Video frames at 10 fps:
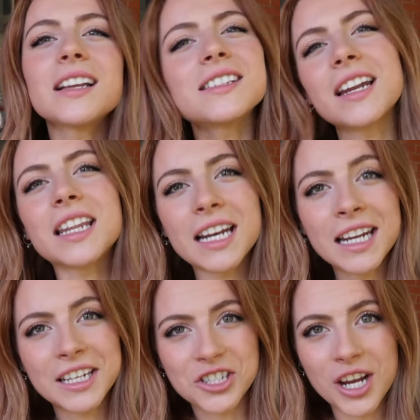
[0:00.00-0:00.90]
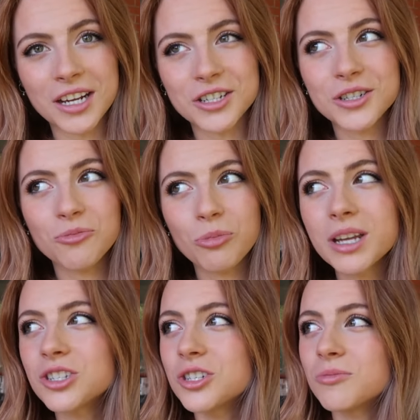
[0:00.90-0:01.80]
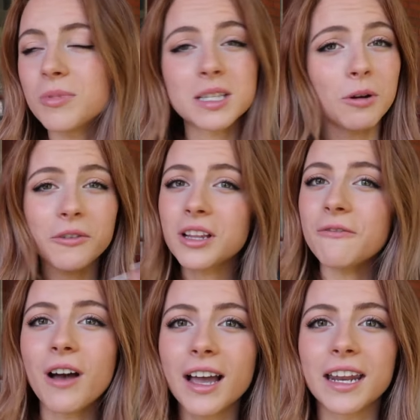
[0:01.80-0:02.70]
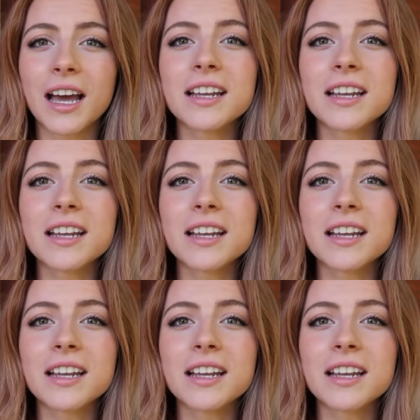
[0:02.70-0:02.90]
decided that I needed to change, which is perfectly fine.